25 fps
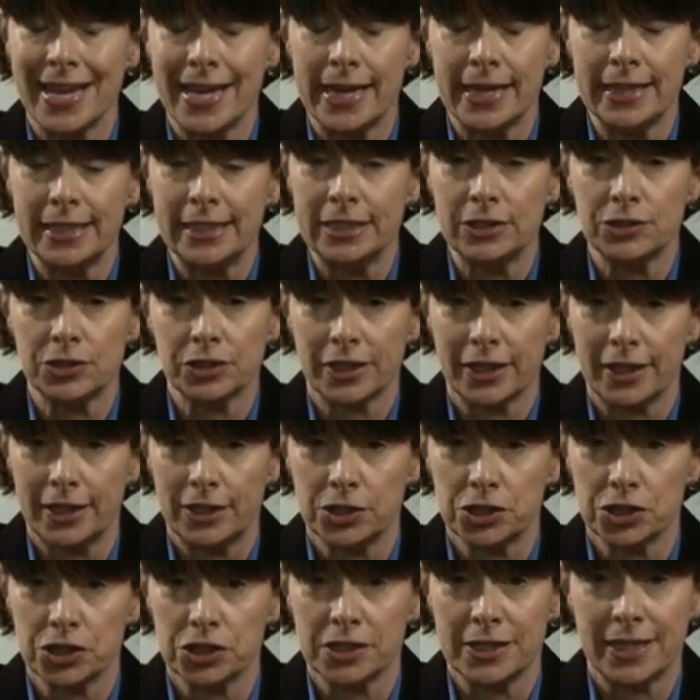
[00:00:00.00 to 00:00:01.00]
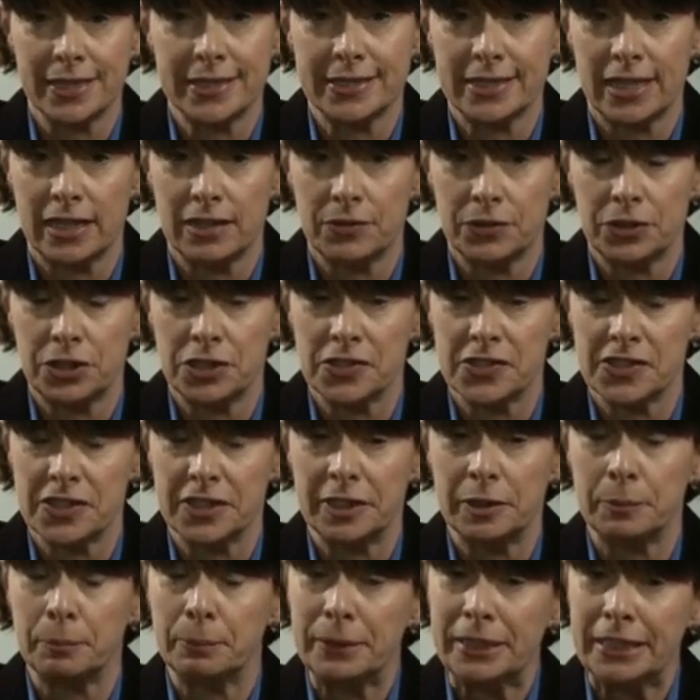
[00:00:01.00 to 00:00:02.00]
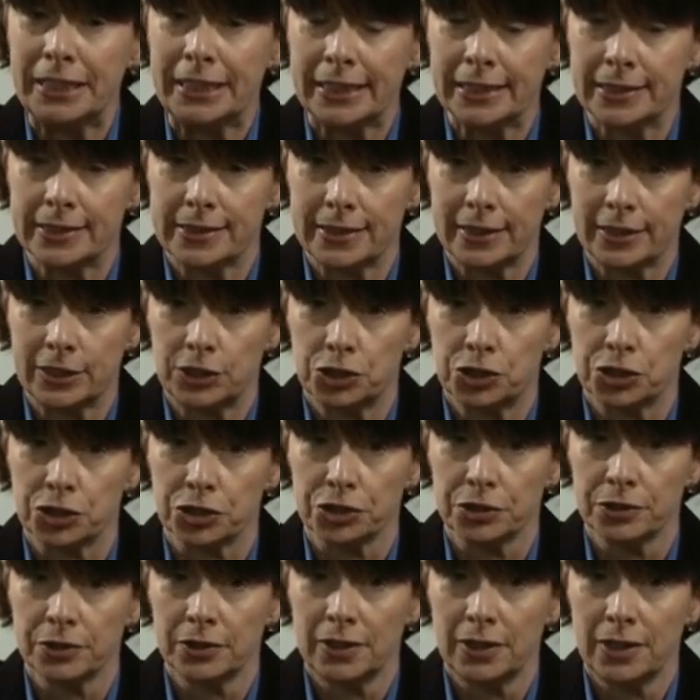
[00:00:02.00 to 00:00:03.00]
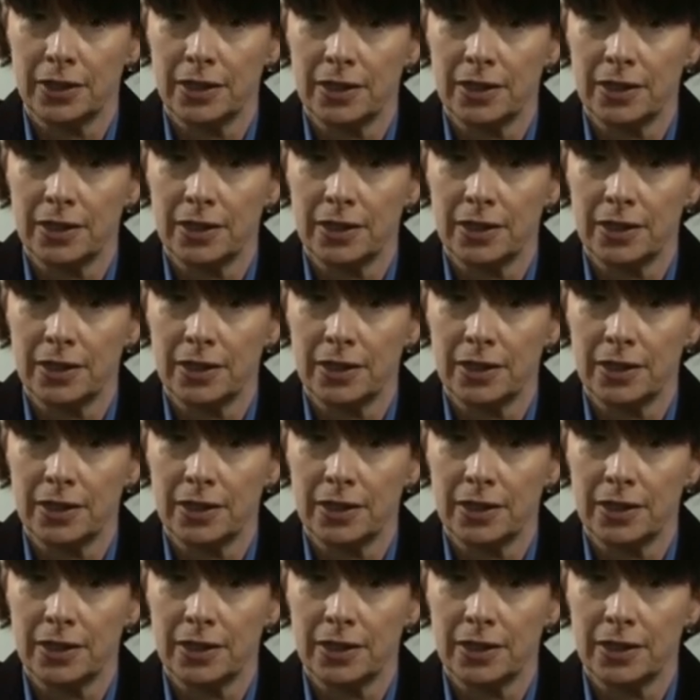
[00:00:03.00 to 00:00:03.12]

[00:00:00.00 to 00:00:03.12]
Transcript: any indication that David is in immediate danger,